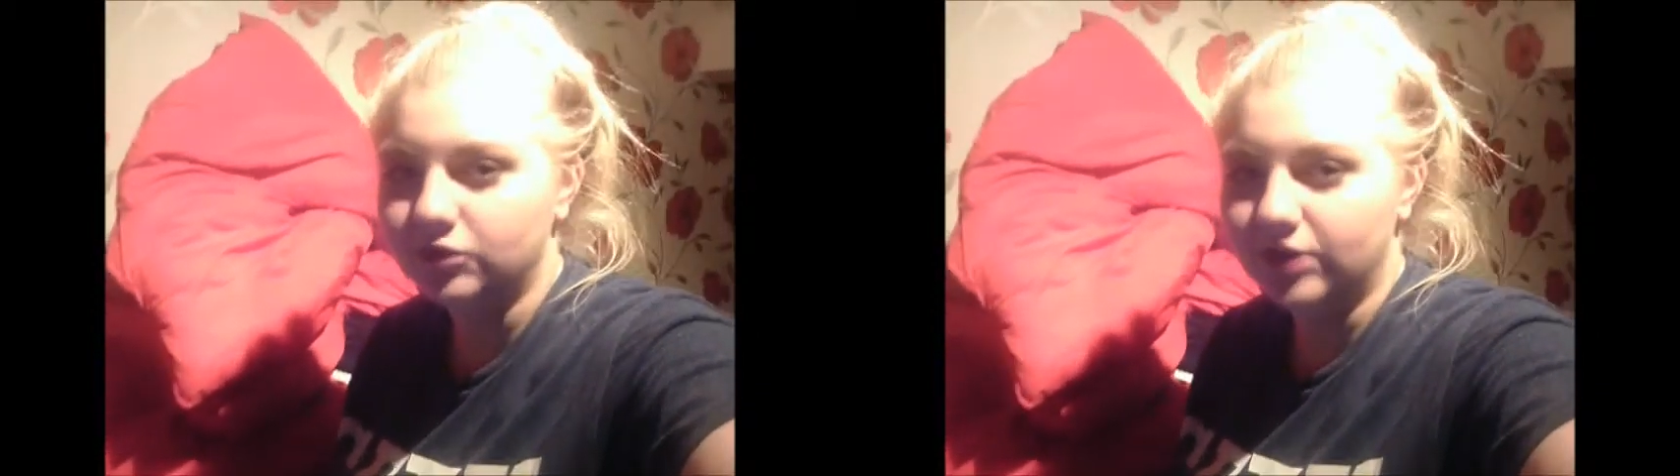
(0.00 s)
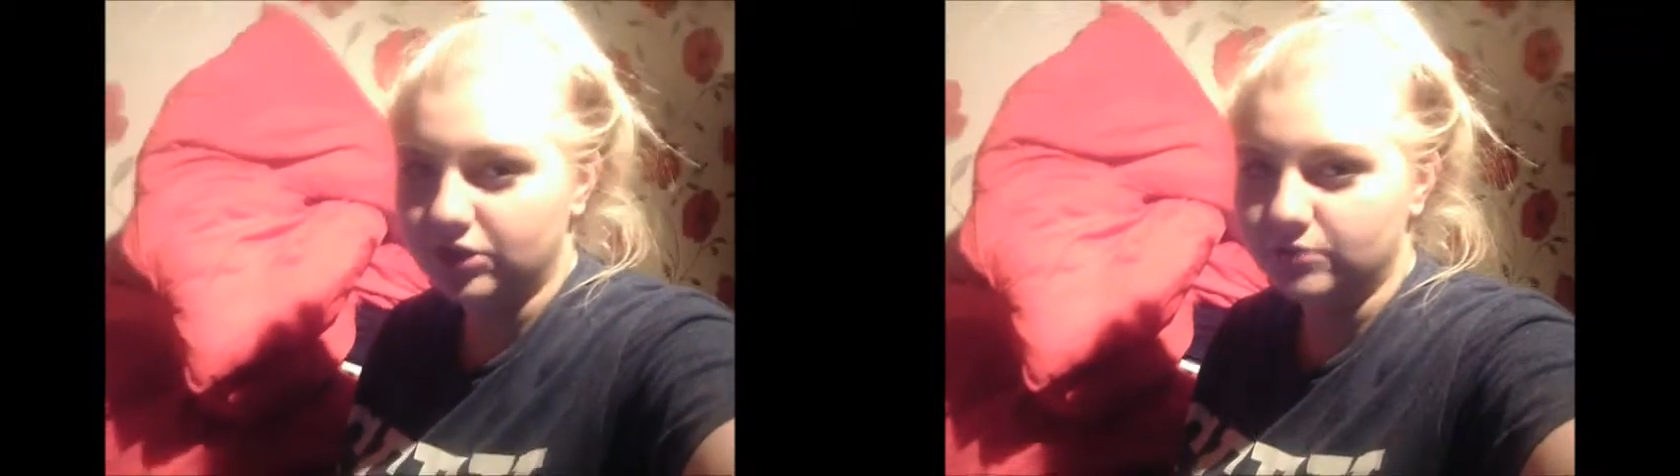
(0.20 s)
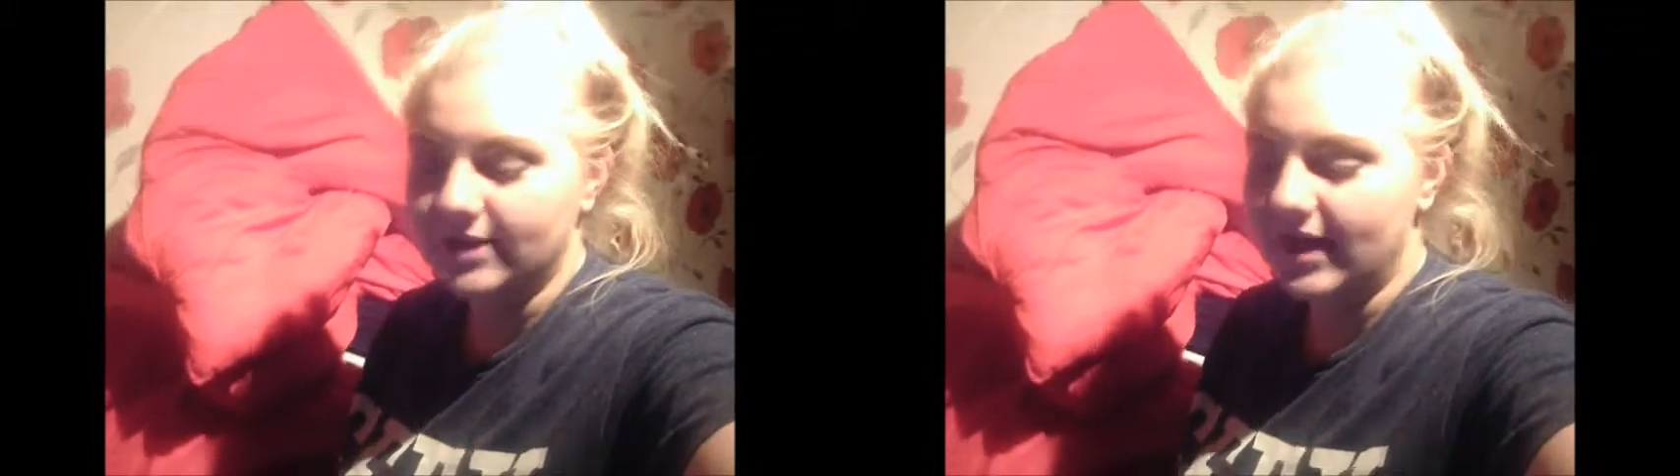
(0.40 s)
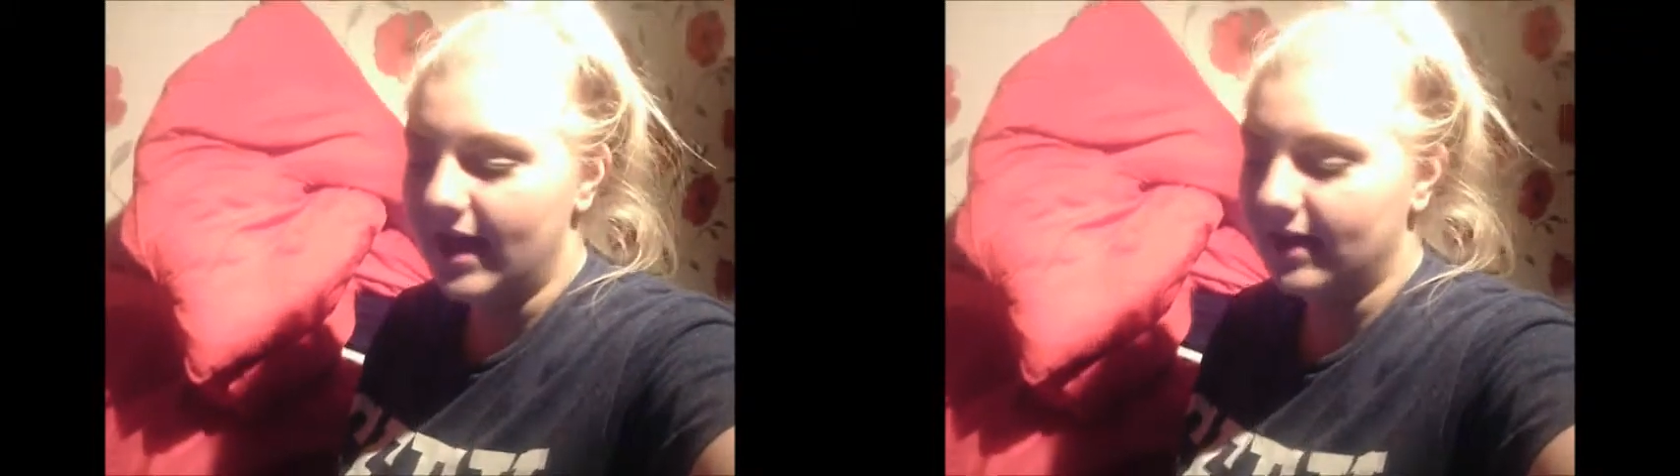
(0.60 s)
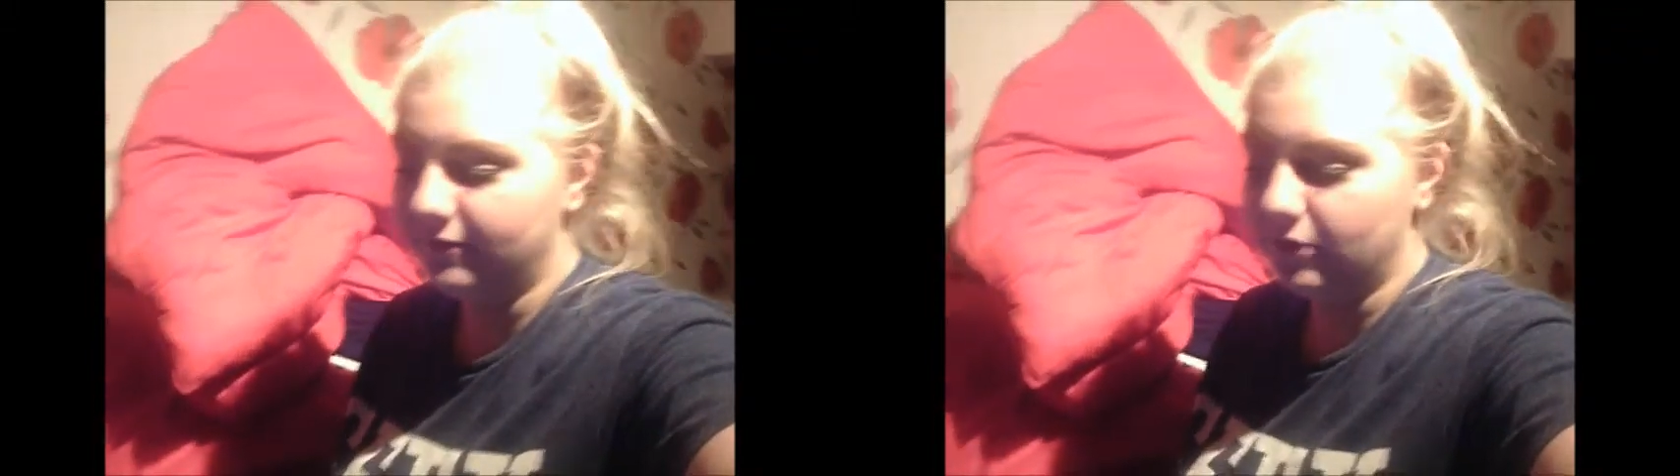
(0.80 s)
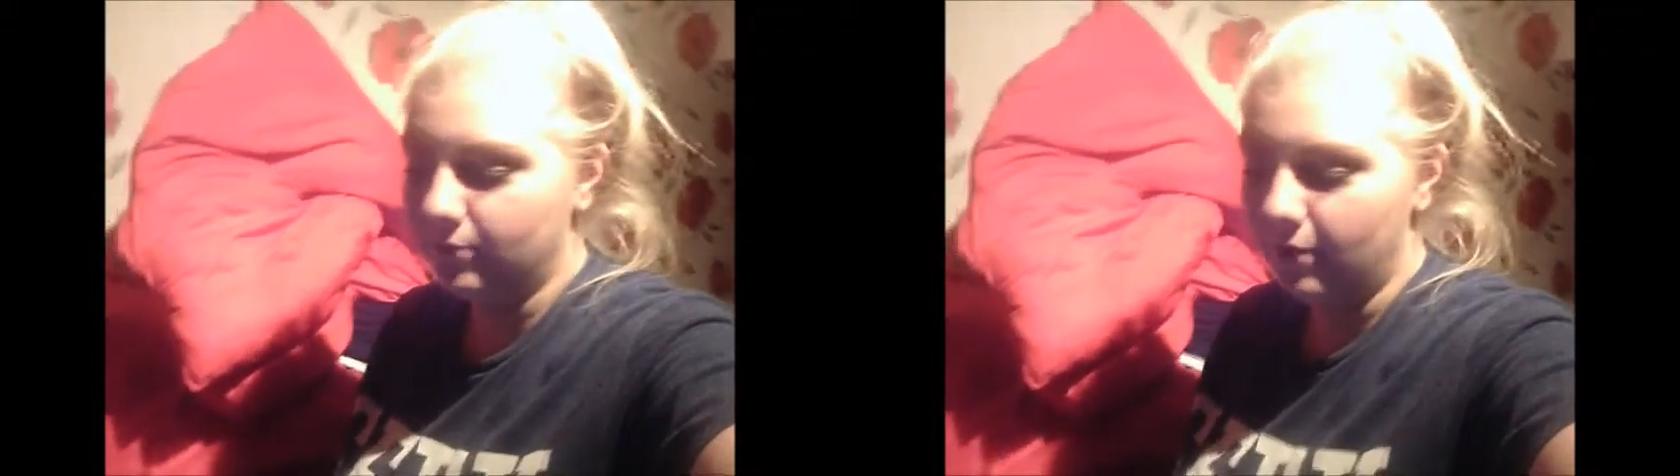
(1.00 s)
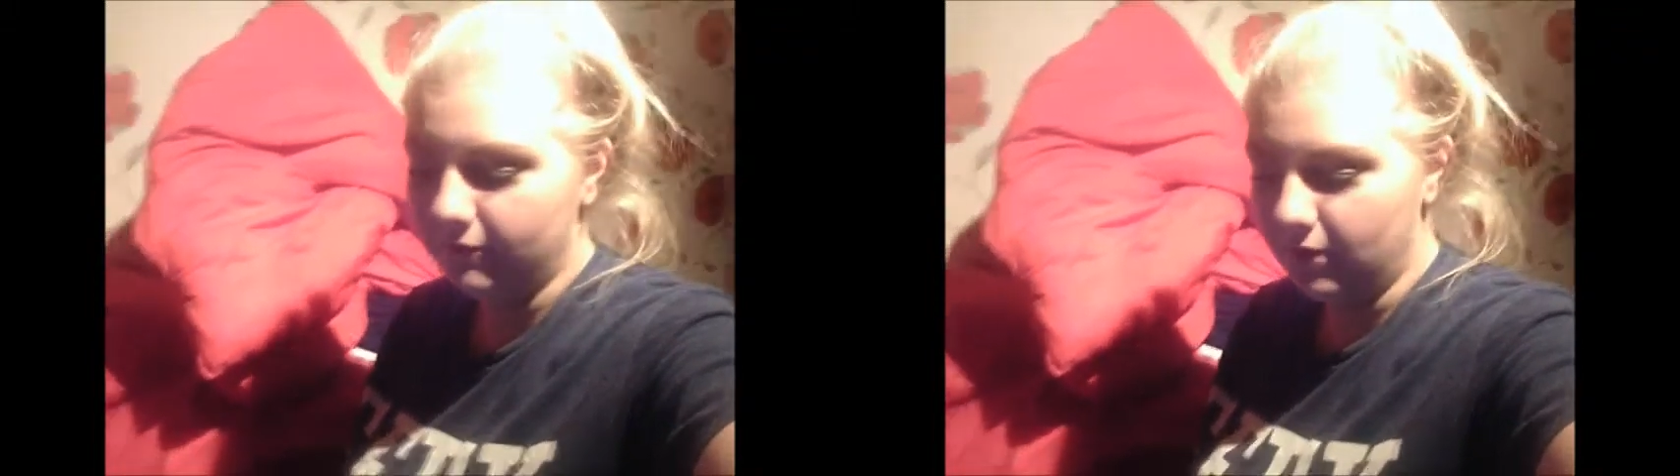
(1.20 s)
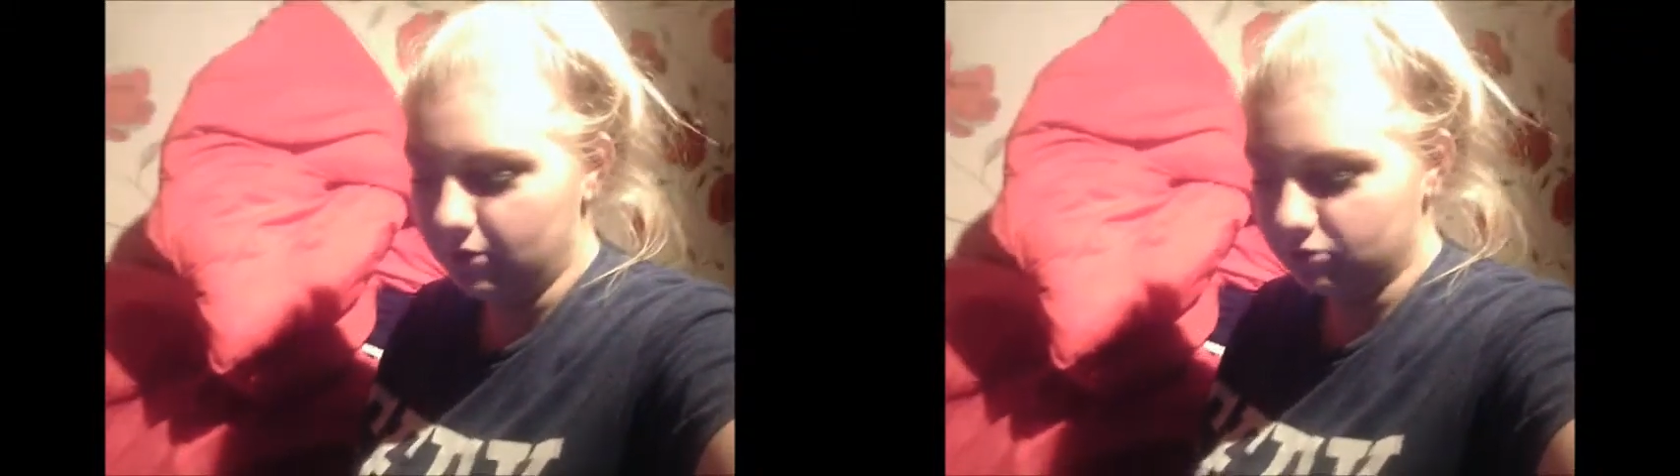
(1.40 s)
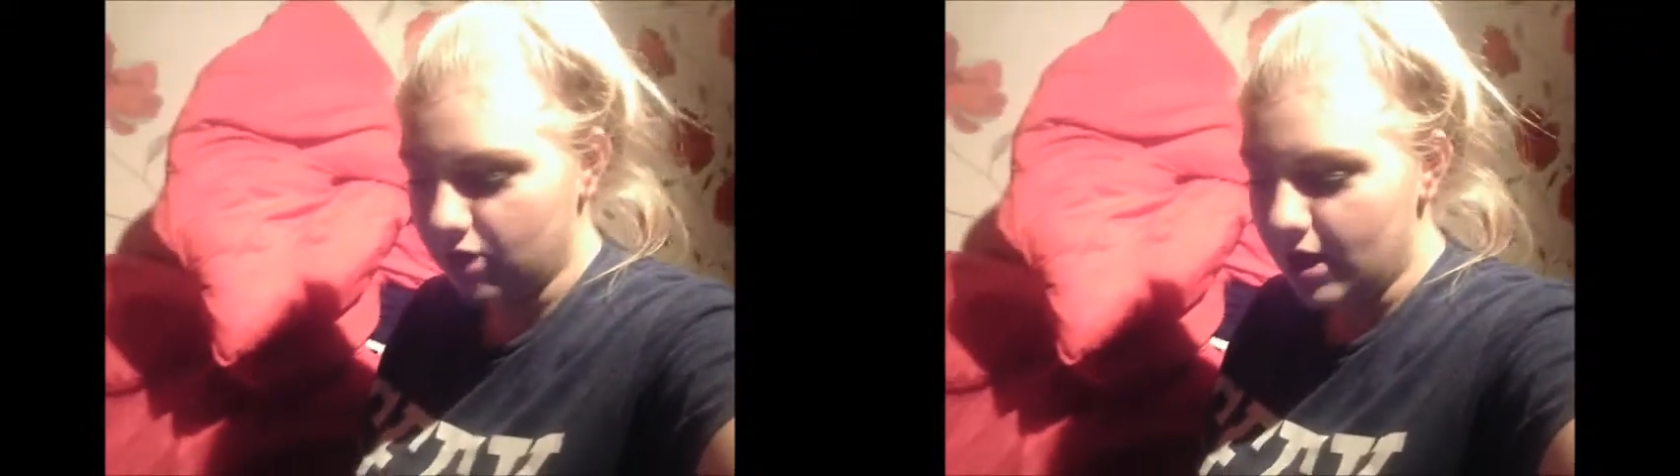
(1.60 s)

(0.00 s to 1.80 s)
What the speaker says: Casualty and a few more vlogs.